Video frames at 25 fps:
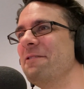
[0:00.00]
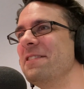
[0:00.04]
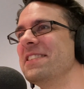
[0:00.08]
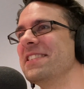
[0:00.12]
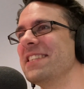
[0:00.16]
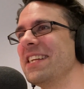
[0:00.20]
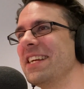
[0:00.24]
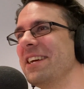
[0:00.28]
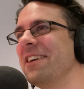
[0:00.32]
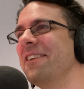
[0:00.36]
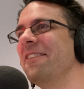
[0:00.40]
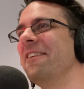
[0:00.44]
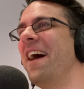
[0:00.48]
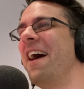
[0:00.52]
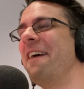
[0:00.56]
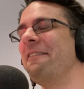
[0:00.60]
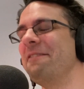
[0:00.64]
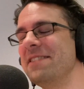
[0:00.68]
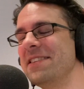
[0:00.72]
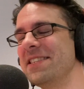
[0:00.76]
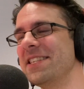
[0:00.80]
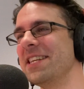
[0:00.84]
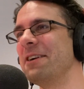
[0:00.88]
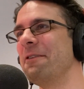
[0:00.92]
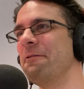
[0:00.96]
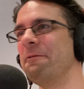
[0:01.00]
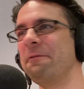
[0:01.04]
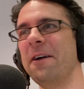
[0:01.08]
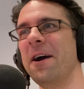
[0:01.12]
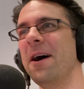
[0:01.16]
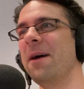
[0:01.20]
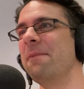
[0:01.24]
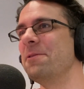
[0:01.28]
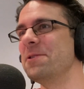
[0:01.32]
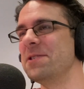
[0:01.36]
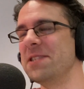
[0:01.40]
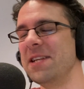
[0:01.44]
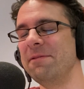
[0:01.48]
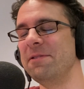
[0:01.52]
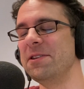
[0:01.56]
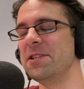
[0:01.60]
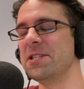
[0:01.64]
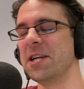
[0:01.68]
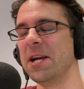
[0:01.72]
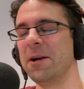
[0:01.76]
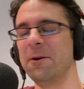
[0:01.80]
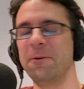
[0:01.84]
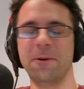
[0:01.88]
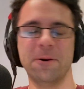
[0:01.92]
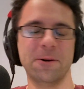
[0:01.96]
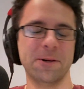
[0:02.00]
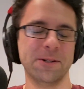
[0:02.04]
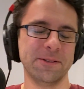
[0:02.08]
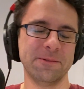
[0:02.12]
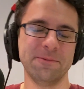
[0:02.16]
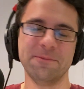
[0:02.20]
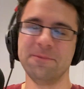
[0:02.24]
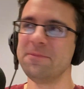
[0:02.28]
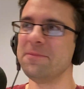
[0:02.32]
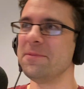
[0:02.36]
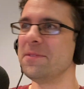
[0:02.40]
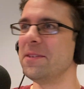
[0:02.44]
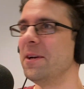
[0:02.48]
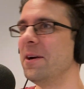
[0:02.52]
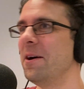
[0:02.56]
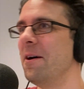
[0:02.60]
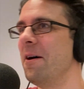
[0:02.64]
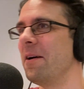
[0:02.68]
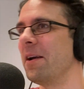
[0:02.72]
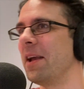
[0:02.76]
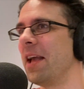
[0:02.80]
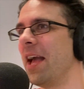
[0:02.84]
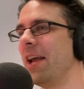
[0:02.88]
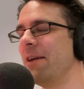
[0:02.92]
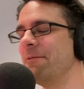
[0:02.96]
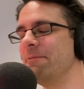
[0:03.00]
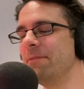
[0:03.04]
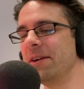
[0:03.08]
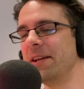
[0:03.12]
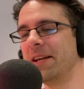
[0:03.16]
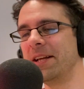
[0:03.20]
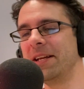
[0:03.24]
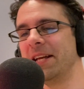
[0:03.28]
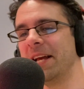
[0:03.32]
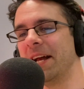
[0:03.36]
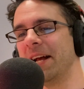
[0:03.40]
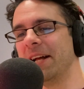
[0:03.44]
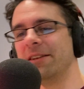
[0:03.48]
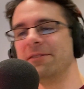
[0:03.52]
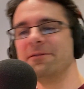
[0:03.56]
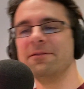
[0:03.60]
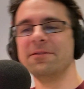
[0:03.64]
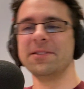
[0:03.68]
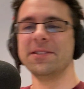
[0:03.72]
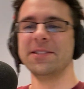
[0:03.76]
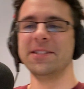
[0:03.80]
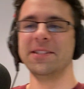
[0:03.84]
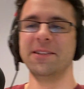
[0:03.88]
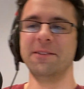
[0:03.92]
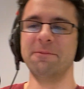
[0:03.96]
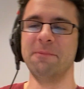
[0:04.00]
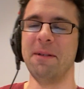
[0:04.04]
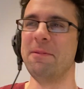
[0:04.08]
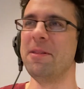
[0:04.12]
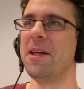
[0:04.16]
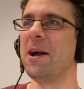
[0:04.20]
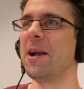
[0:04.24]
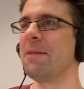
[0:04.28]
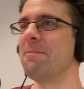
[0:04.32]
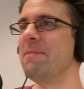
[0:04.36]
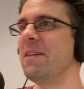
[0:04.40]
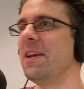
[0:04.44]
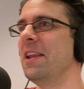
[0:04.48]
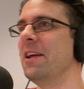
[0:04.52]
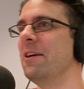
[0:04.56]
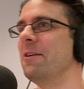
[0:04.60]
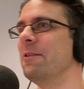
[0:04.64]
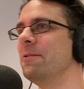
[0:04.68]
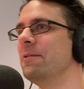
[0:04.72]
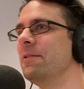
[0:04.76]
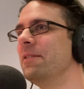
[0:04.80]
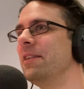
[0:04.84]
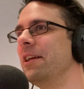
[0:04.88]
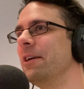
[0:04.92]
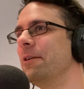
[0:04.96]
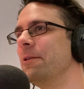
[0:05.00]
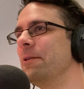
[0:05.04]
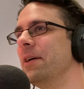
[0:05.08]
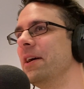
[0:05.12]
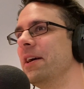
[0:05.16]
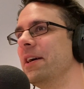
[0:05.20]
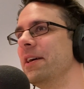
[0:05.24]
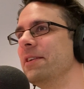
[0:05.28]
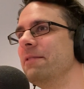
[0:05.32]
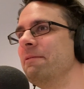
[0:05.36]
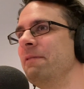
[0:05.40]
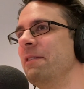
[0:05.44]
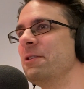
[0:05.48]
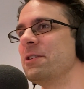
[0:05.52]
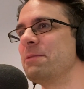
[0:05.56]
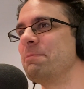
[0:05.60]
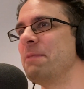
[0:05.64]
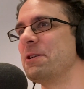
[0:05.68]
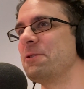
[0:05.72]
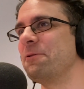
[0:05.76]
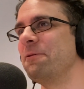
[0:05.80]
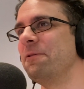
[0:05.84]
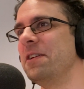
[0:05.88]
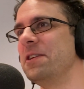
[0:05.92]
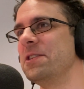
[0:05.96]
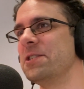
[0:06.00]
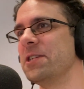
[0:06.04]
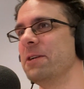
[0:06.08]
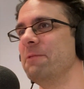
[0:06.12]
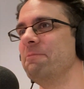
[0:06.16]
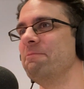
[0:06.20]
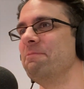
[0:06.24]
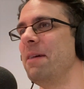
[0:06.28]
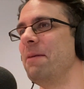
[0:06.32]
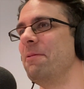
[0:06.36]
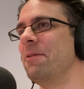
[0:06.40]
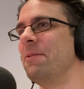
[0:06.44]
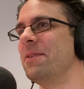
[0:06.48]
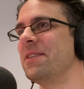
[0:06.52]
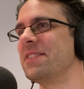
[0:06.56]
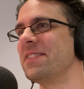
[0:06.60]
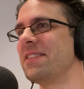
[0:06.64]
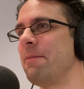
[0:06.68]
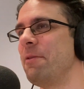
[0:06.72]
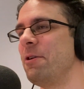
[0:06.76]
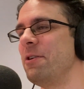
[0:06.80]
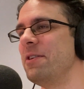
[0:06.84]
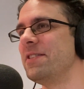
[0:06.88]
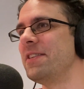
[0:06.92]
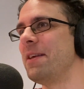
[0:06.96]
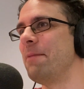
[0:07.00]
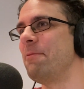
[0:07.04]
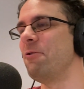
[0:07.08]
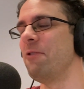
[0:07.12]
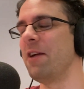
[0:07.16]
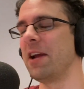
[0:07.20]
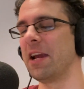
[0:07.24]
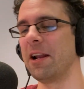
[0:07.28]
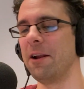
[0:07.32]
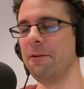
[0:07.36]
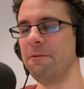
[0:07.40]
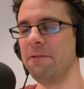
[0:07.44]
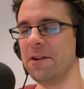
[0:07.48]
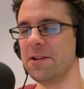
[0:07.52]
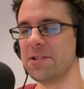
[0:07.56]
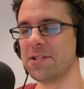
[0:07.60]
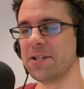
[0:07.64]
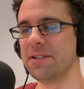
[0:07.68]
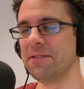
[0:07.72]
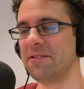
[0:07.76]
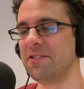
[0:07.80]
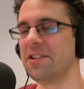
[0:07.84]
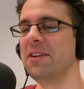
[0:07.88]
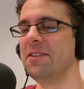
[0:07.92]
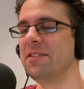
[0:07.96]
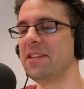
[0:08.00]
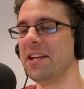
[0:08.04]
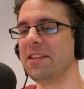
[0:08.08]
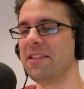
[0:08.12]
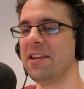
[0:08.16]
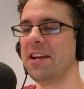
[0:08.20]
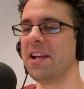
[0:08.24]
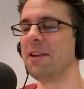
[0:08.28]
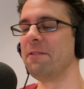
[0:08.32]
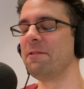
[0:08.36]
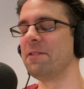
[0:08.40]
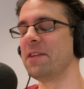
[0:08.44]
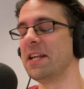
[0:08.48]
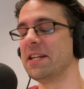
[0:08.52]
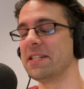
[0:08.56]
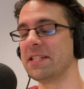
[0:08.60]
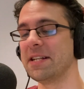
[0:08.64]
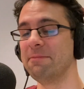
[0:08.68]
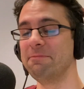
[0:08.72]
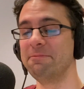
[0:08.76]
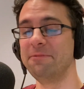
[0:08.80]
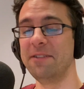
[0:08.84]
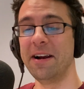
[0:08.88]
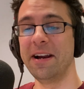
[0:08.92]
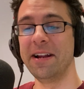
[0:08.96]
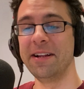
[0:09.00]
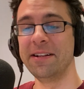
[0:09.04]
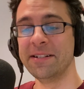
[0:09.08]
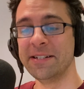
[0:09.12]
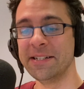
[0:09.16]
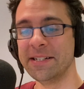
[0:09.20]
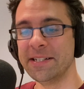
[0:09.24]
single film or TV show. Whether you've seen it or not. Or game we, yeah. Maybe that could be a little special feature. Yeah. Maybe it'll be a semi-regular feature. Yeah. So thank you for that, Sam. Very